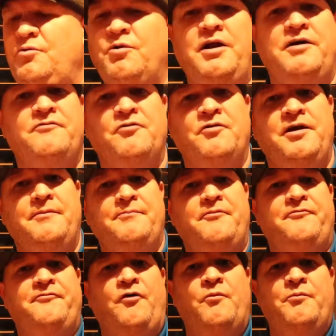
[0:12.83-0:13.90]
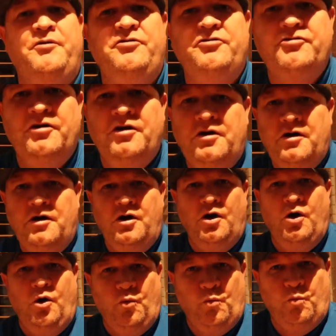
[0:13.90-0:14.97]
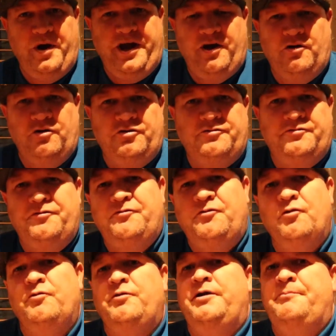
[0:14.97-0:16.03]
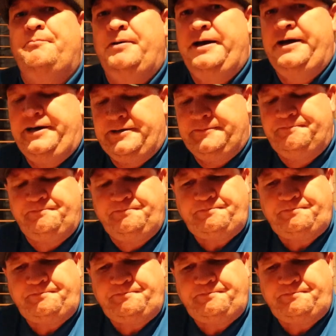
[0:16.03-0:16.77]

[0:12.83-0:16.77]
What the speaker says: whatever on that performance. We asked for four at the back.